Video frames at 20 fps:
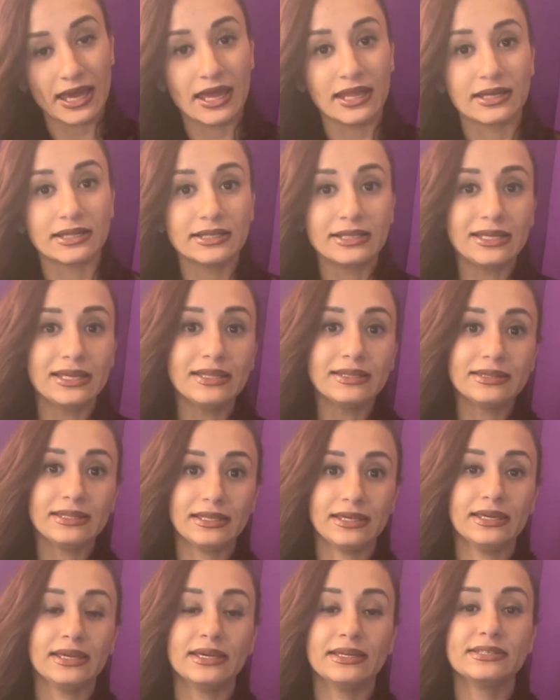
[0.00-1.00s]
and clean
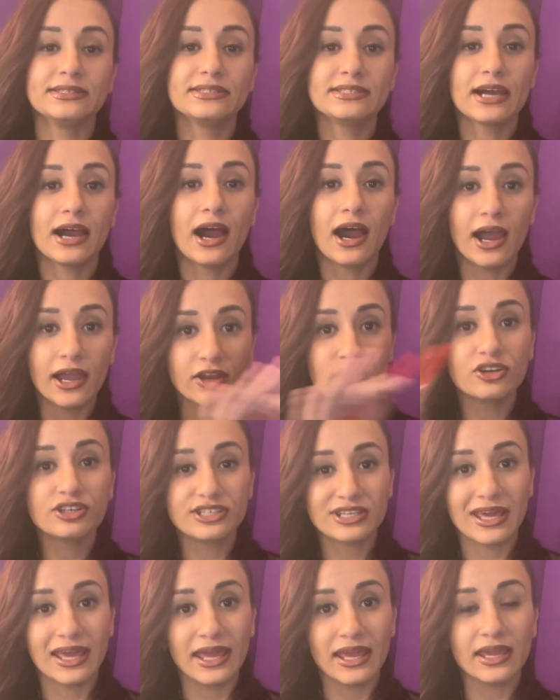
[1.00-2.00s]
the entire
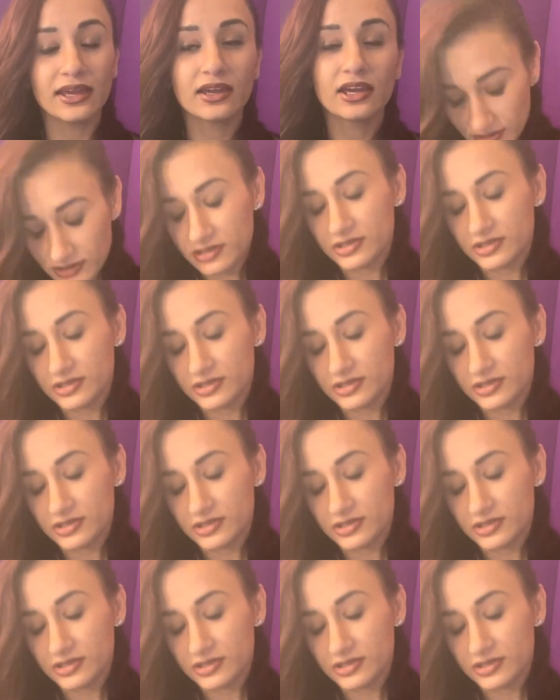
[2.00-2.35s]
tank.